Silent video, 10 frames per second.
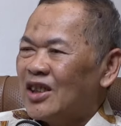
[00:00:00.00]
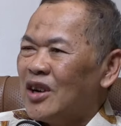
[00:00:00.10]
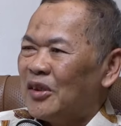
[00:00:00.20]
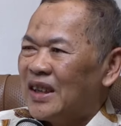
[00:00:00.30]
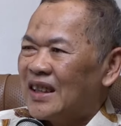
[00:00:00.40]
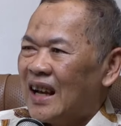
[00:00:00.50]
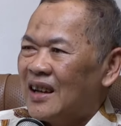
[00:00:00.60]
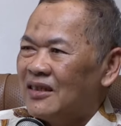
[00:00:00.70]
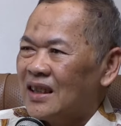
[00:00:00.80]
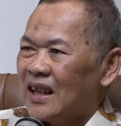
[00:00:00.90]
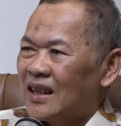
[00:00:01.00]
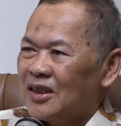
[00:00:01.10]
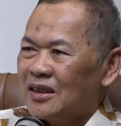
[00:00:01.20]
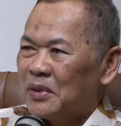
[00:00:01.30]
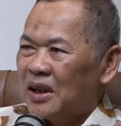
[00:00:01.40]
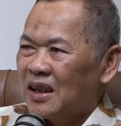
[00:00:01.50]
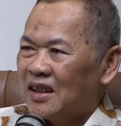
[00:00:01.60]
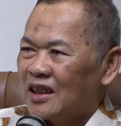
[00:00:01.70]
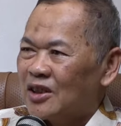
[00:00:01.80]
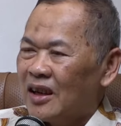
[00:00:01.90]
two of it, I will tell you about
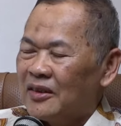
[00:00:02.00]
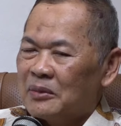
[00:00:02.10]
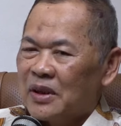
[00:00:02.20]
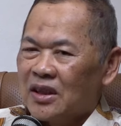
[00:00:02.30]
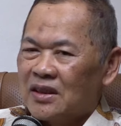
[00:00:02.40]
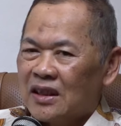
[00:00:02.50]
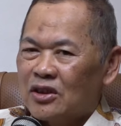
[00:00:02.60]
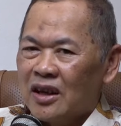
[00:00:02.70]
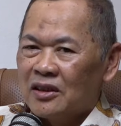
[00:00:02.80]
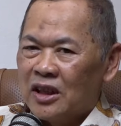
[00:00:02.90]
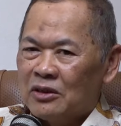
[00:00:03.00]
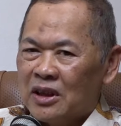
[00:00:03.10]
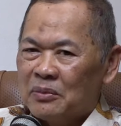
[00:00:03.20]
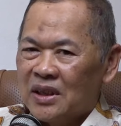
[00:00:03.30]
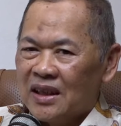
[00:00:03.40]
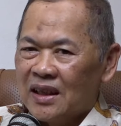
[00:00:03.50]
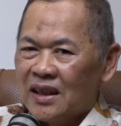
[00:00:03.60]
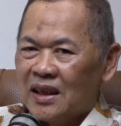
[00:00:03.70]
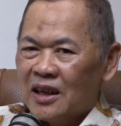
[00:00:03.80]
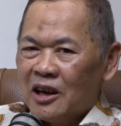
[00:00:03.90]
the two of it, because the two of it will
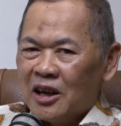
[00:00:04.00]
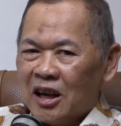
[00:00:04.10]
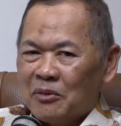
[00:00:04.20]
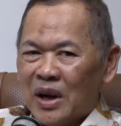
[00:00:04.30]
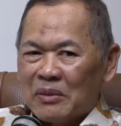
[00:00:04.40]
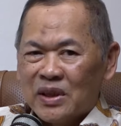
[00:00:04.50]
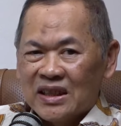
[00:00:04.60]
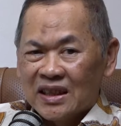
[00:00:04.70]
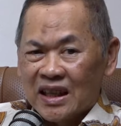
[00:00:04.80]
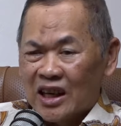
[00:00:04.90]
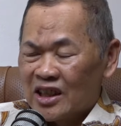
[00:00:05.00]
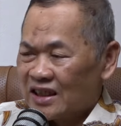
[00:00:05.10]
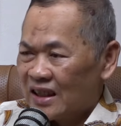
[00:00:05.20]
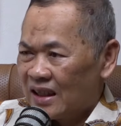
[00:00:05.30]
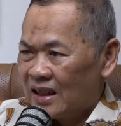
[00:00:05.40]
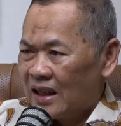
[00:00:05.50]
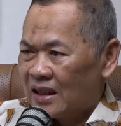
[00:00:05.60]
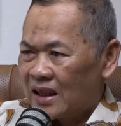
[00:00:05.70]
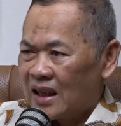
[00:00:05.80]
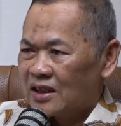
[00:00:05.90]
be published
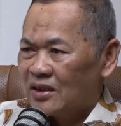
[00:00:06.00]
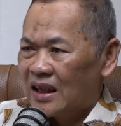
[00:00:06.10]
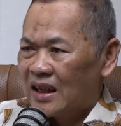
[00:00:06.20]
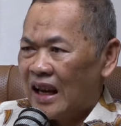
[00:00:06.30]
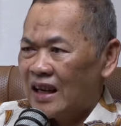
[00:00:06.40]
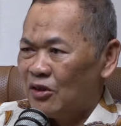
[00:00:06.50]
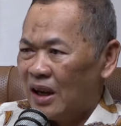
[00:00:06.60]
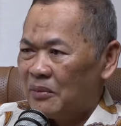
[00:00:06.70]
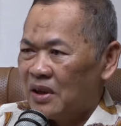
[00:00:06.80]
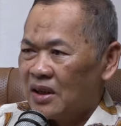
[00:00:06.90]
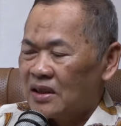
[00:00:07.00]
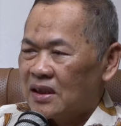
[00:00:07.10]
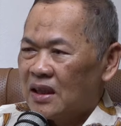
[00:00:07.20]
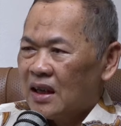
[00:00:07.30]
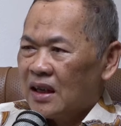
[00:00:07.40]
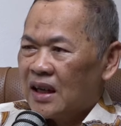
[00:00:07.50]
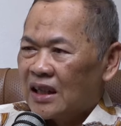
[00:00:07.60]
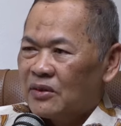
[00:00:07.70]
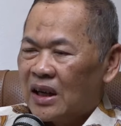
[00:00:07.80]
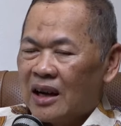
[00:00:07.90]
internationally anyway. Because
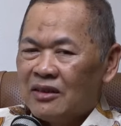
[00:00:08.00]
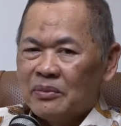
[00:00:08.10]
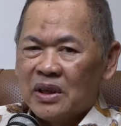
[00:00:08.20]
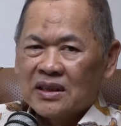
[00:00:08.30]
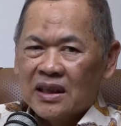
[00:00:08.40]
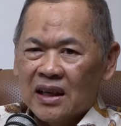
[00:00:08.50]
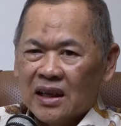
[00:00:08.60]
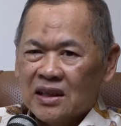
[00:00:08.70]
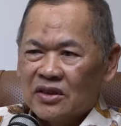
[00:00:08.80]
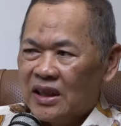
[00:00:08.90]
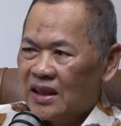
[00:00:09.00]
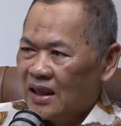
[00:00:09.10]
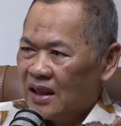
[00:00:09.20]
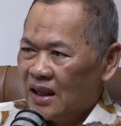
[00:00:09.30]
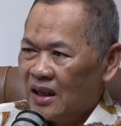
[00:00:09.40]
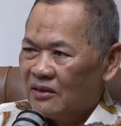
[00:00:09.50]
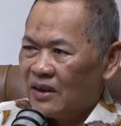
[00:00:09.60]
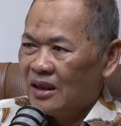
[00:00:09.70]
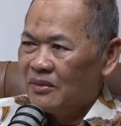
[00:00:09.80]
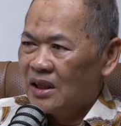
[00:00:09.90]
next week I will present in Sweden. They
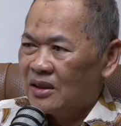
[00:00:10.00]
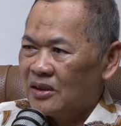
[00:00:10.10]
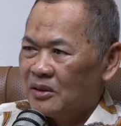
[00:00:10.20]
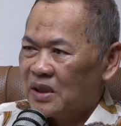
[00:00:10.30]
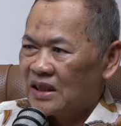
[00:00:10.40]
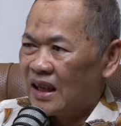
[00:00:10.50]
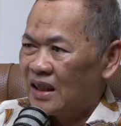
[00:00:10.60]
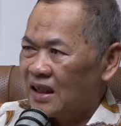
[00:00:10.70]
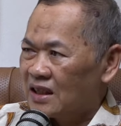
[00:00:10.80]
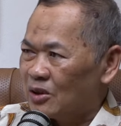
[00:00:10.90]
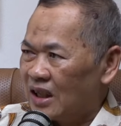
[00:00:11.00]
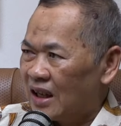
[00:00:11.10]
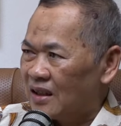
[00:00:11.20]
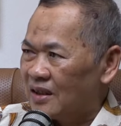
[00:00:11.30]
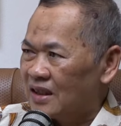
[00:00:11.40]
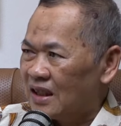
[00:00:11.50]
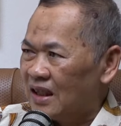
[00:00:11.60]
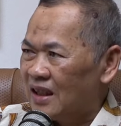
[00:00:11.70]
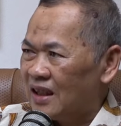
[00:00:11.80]
invite me to present these two technology.